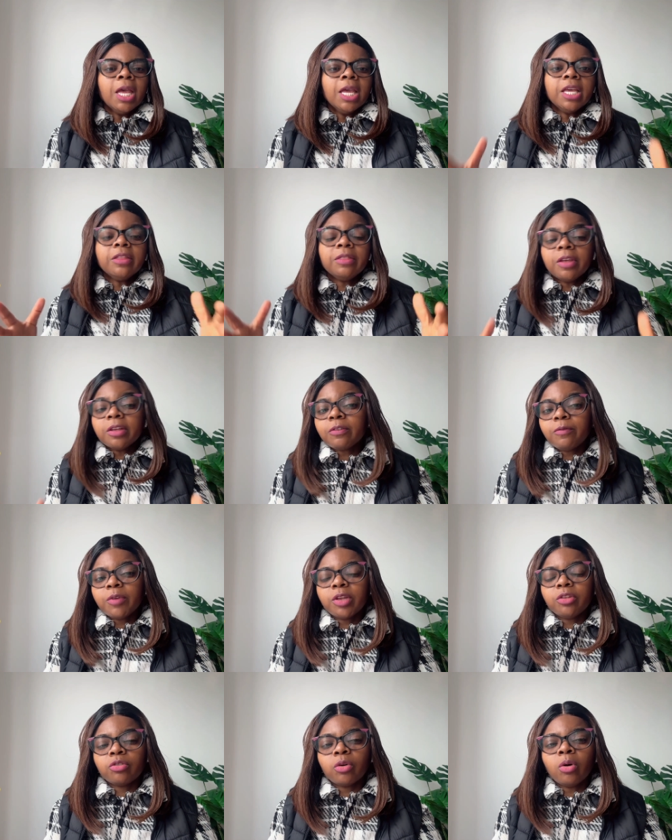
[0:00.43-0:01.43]
In this
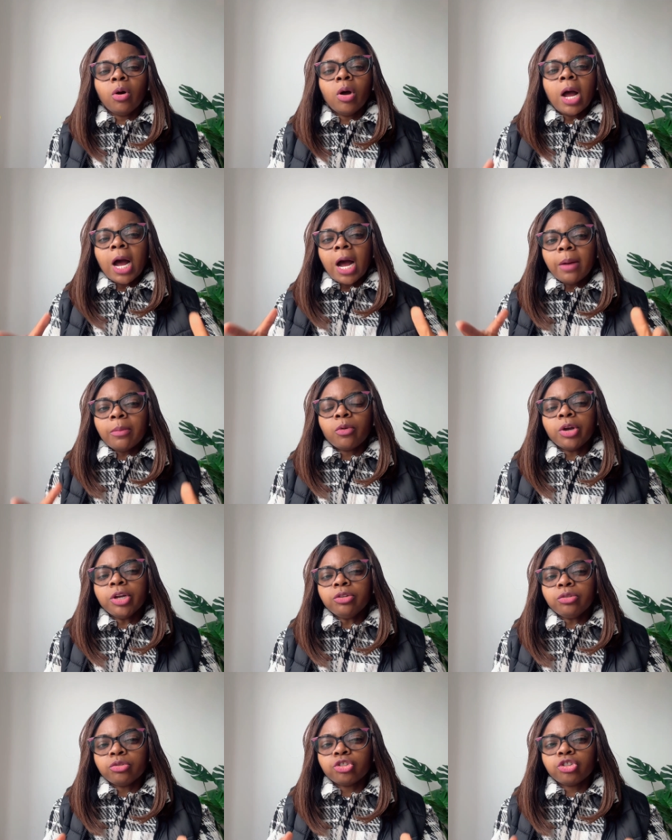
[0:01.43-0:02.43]
video, I'm
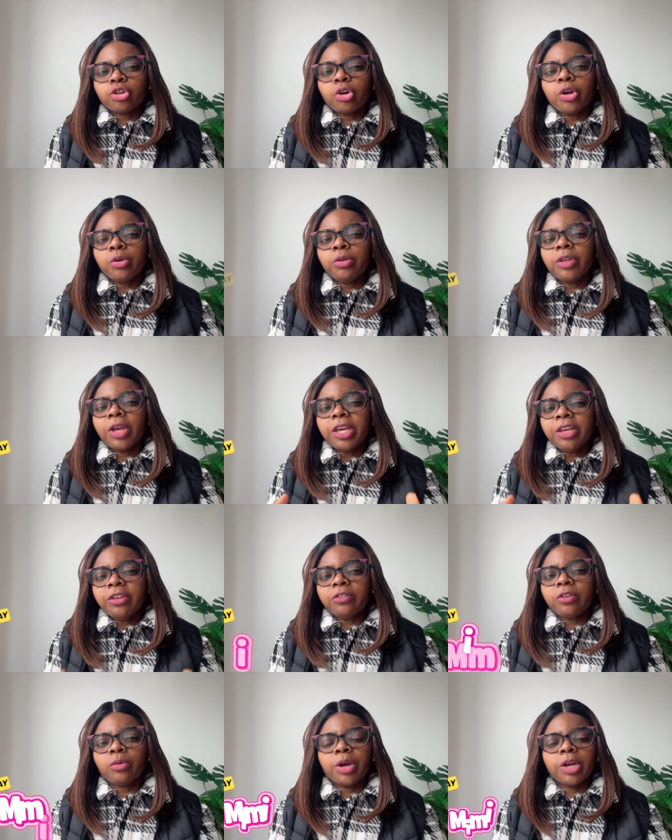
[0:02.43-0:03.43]
going to show you the
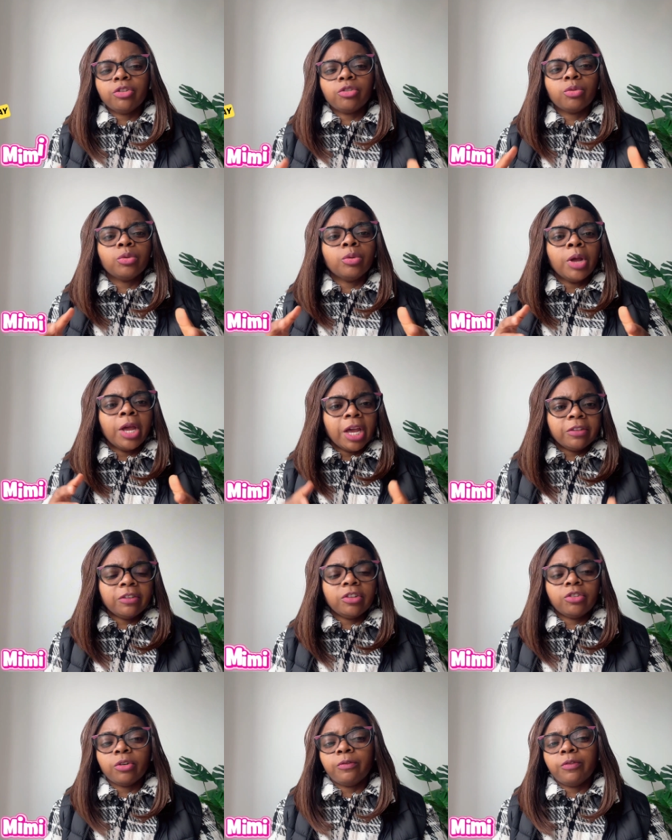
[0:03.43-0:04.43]
easy way to
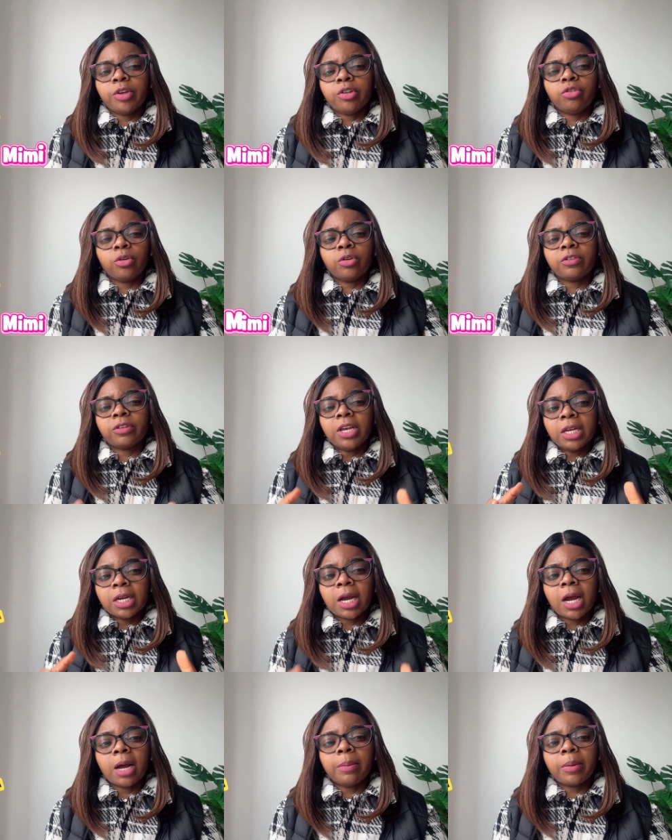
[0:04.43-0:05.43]
edit your videos
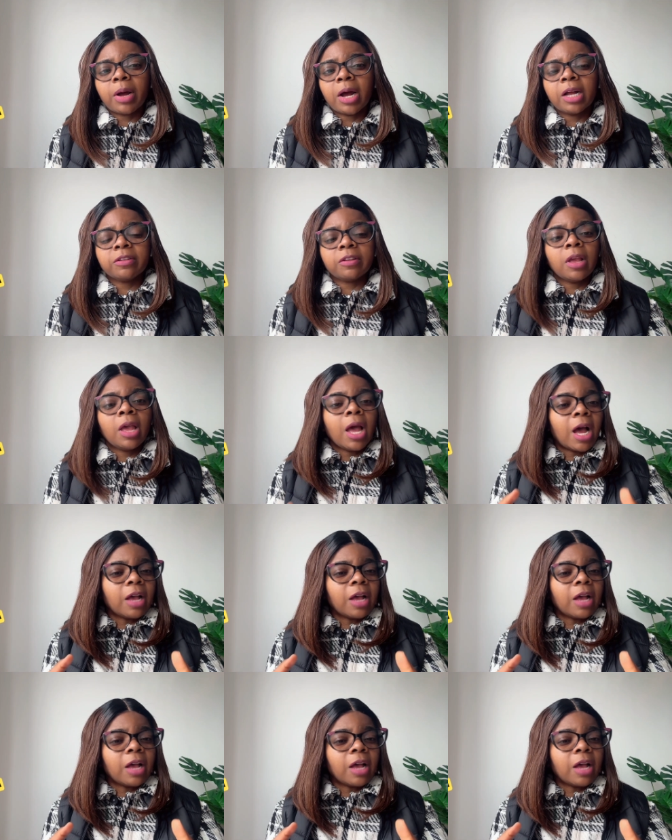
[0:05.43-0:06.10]
in CapCut